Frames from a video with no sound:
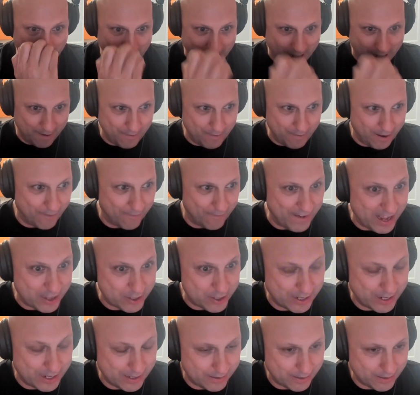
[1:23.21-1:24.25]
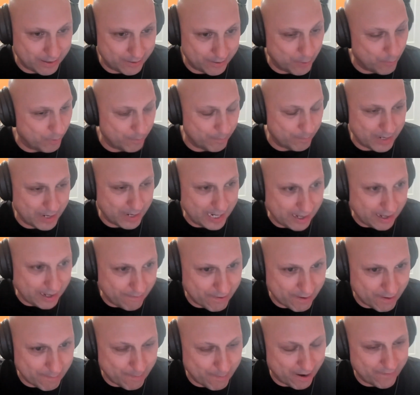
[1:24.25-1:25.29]
I've actually, you wouldn't
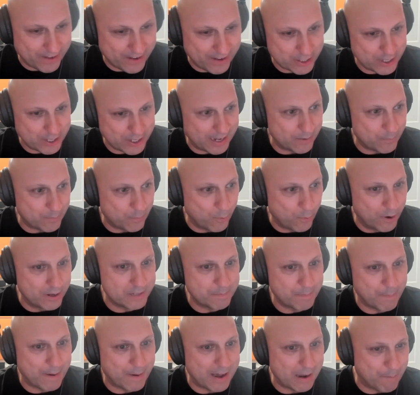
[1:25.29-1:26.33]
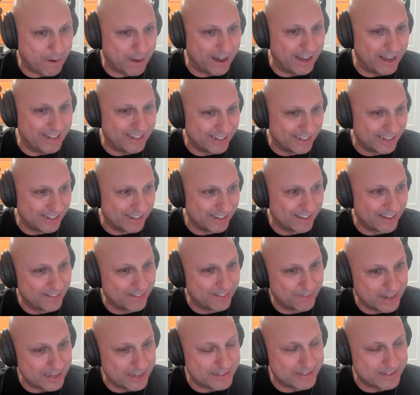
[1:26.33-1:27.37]
believe it, but I've actually had worse back pain
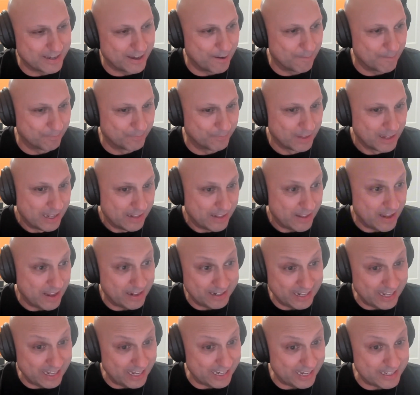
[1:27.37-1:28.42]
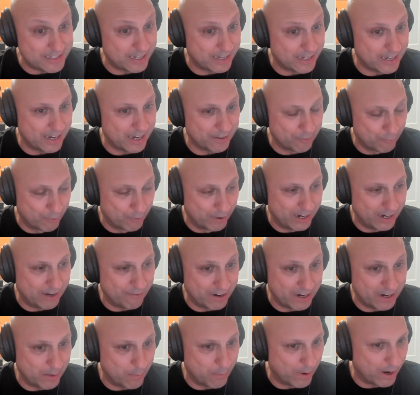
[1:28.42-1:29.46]
than this. They're knitting together really,
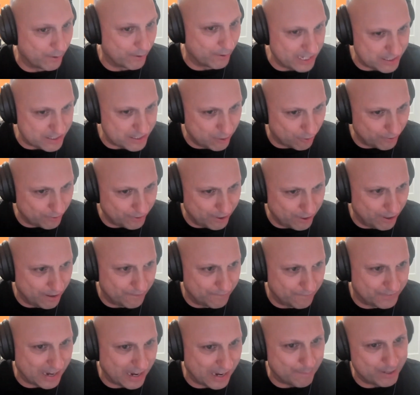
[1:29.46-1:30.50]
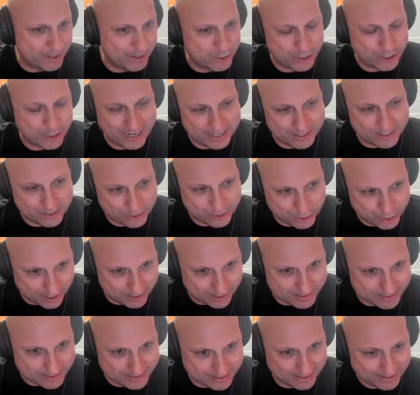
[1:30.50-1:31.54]
really well, and it's not nerve damage. It's
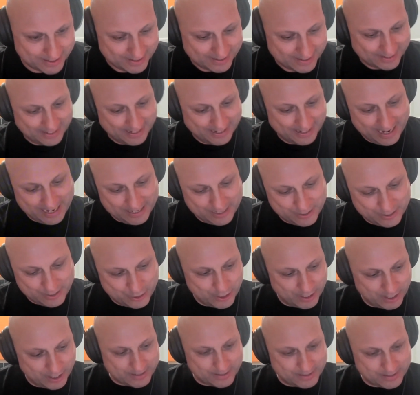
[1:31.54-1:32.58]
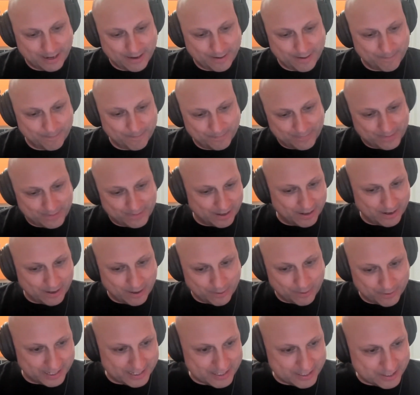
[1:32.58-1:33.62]
just you
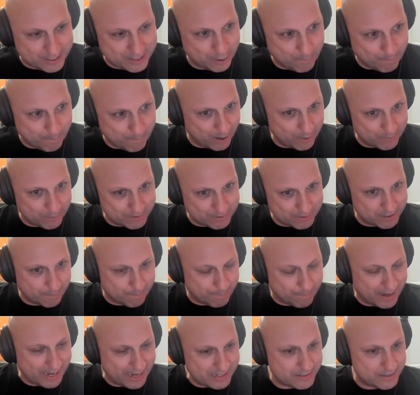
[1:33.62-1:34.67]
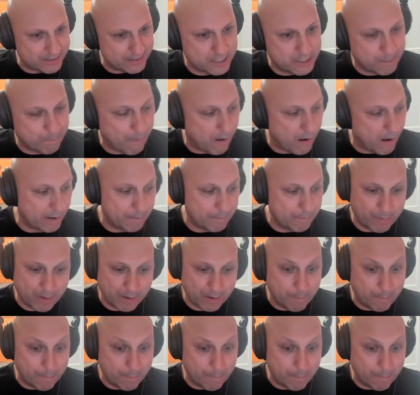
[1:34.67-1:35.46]
know, these 2 bones at the base of the spine.